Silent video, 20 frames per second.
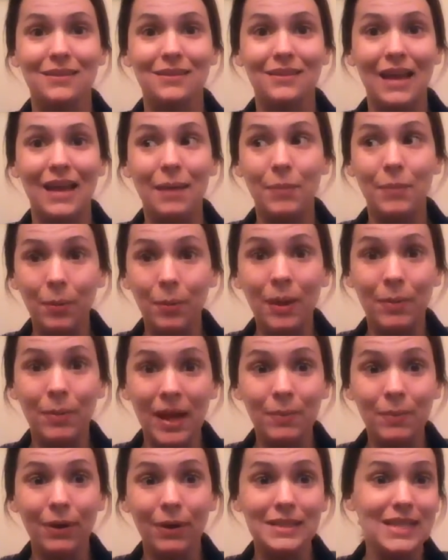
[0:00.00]
I'm on my pay
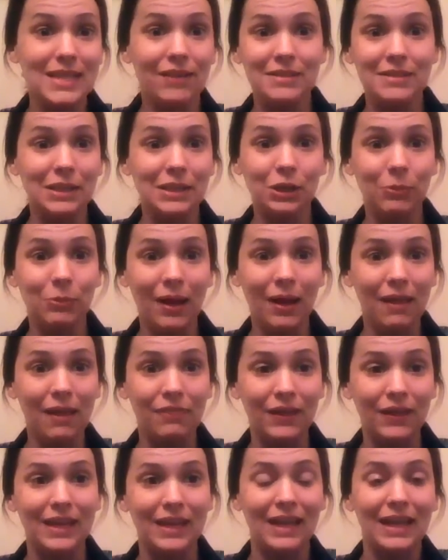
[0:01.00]
points every single month.
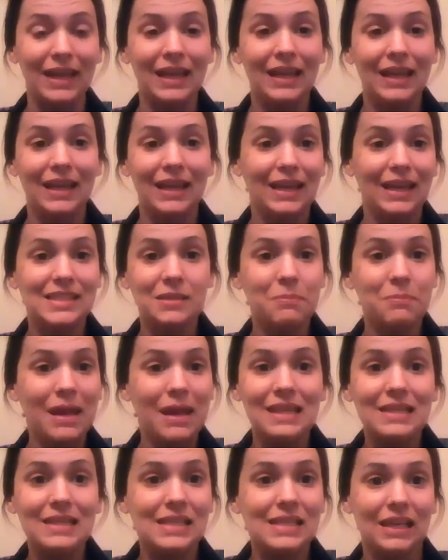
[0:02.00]
Like, it's
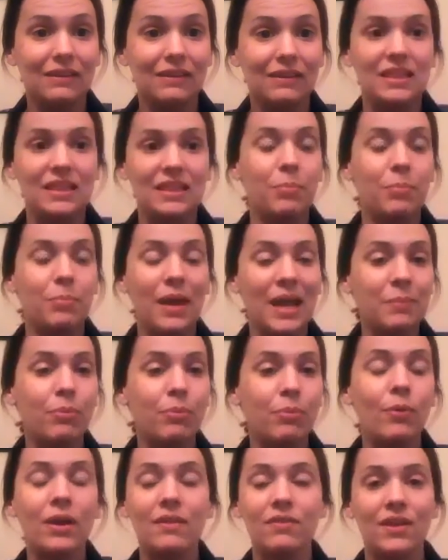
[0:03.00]
amazing. Like, the pay point